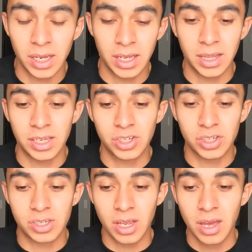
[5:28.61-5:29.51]
and then
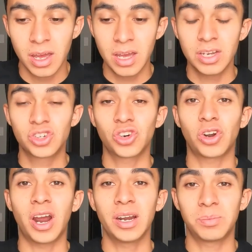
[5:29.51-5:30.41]
just
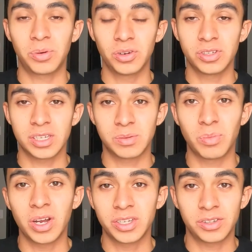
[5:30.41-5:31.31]
try to produce as
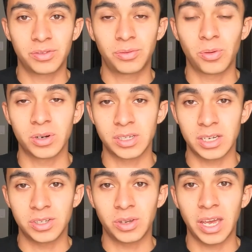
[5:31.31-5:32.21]
much force
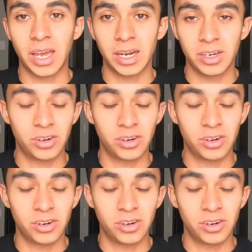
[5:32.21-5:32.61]
as you can.